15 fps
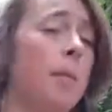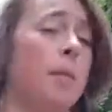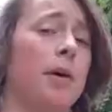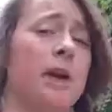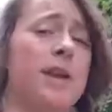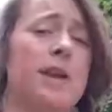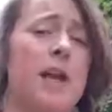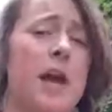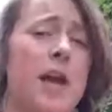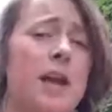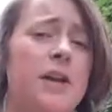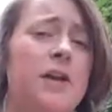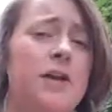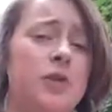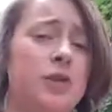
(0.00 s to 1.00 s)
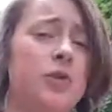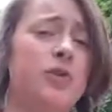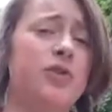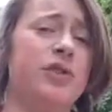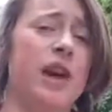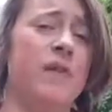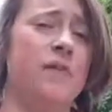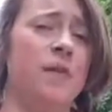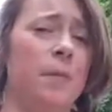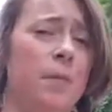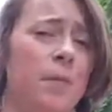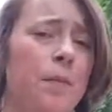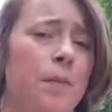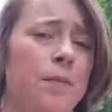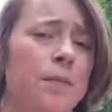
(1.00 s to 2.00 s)
but in the end, you save them.
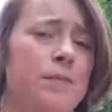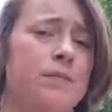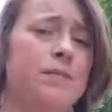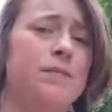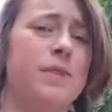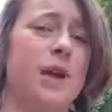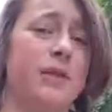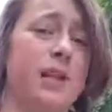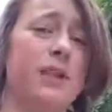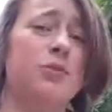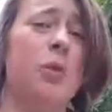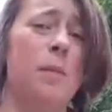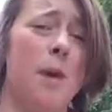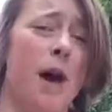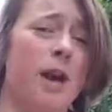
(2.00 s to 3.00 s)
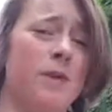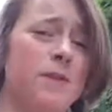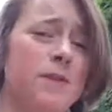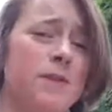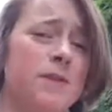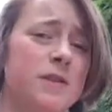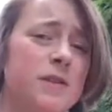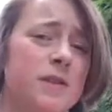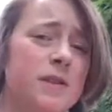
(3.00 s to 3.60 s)
And that's what matters.